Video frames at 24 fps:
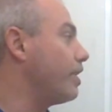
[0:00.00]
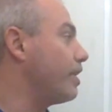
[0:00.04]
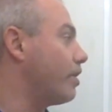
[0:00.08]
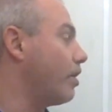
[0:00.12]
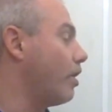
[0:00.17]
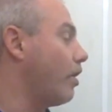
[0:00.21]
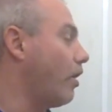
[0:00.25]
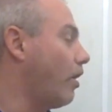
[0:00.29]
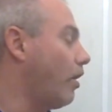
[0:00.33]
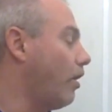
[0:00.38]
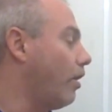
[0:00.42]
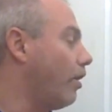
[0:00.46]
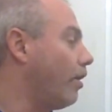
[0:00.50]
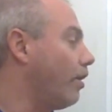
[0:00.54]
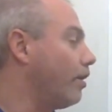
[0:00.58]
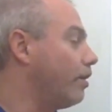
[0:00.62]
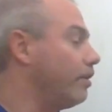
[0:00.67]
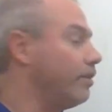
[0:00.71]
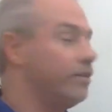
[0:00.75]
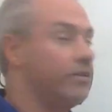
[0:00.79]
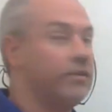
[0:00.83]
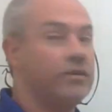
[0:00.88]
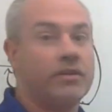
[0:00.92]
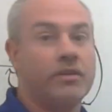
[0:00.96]

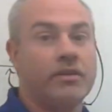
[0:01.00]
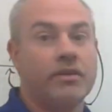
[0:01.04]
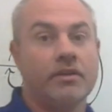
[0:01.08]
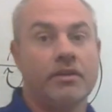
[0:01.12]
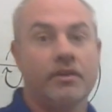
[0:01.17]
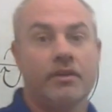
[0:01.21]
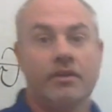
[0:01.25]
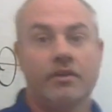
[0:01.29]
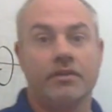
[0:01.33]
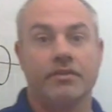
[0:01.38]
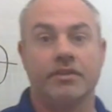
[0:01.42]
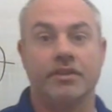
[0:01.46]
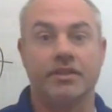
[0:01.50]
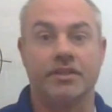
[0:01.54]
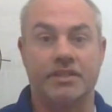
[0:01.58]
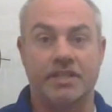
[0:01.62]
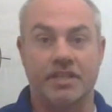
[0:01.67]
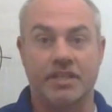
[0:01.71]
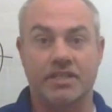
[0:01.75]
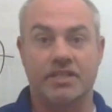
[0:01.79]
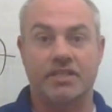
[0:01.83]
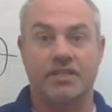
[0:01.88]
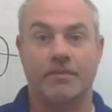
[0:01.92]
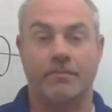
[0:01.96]
call the
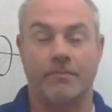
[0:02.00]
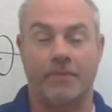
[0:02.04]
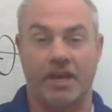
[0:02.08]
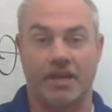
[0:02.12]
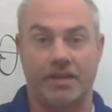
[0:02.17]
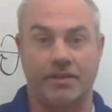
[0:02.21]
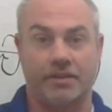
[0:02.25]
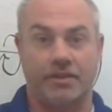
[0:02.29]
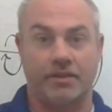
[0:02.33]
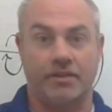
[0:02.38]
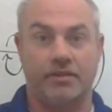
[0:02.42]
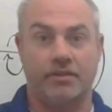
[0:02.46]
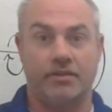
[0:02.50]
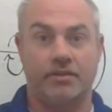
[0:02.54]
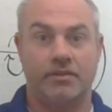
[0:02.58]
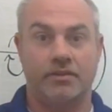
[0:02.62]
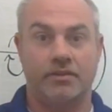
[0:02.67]
disk method,